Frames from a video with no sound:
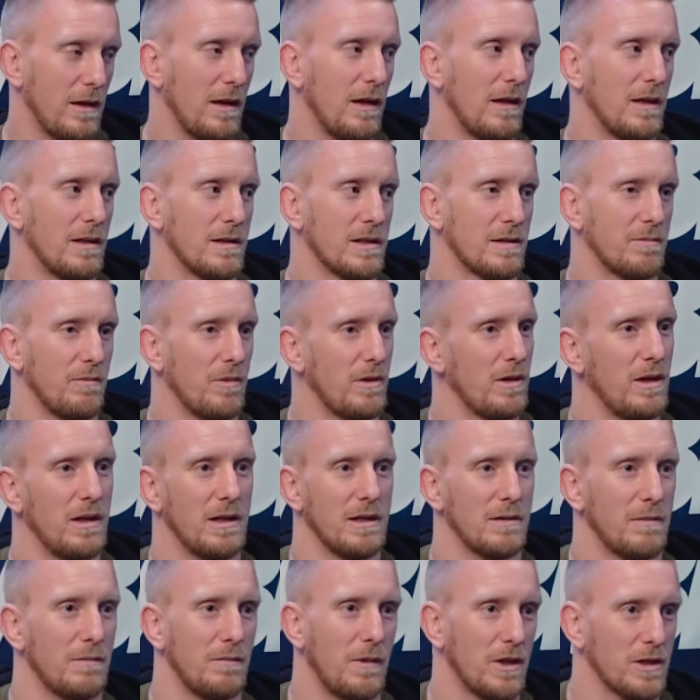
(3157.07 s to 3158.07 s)
it's
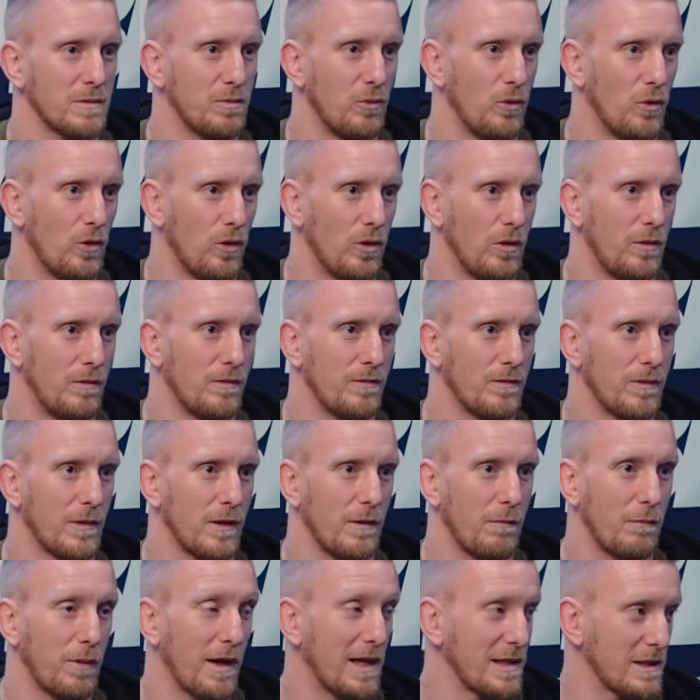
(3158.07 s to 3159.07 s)
a much more
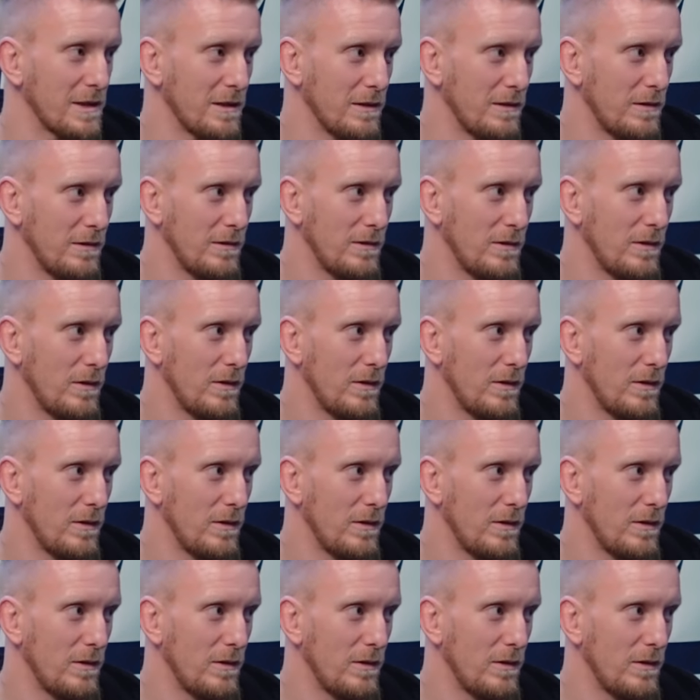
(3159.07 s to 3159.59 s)
pleasant